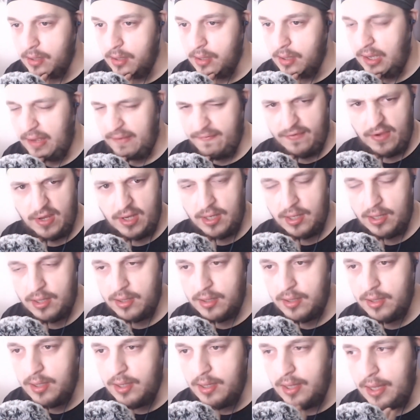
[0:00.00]
I think.
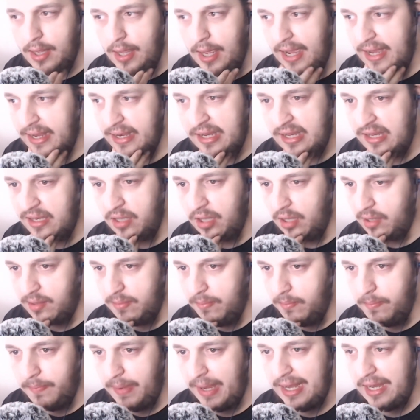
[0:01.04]
And he
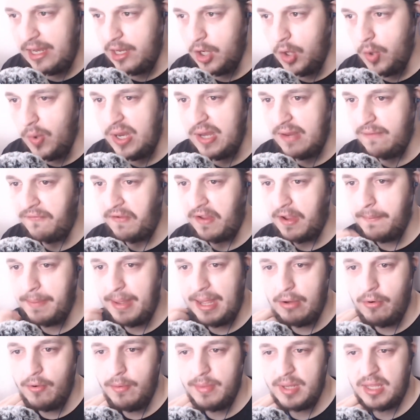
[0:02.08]
doesn't barely know anything
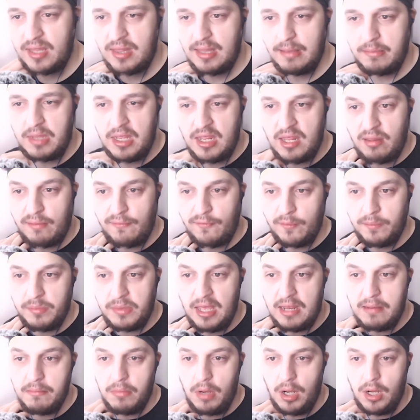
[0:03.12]
about him, except that he's from
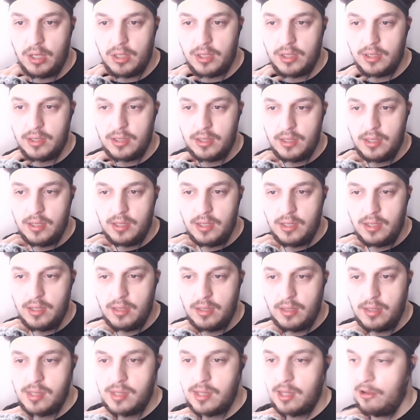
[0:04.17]
Denmark.
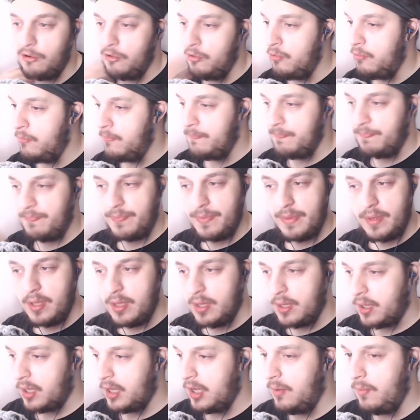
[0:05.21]
So,
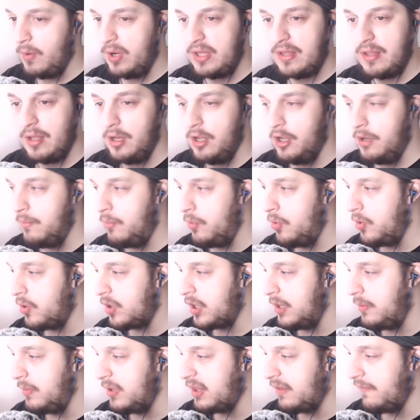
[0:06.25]
can't wait to learn more.
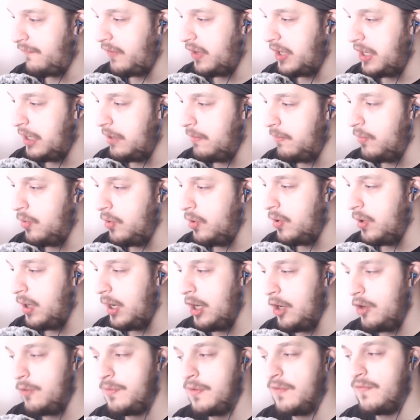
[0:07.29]
Can't wait to find out more.
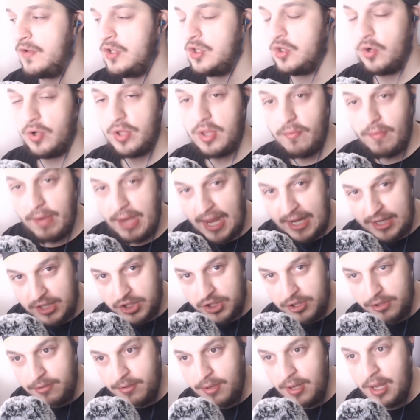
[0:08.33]
I hope you've enjoyed the
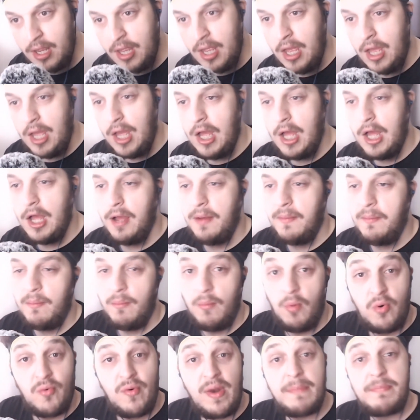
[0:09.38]
reaction.
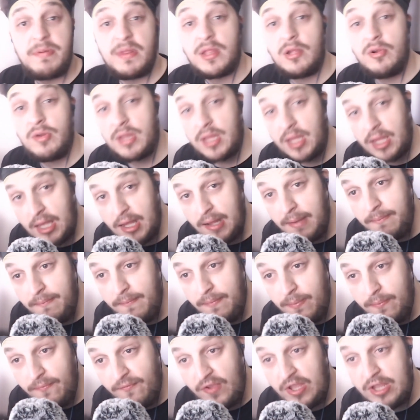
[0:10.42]
More episodes to come.
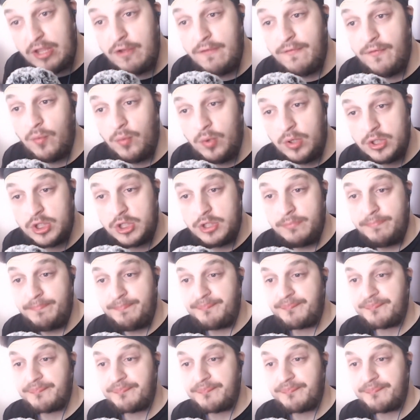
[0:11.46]
Thank you for watching.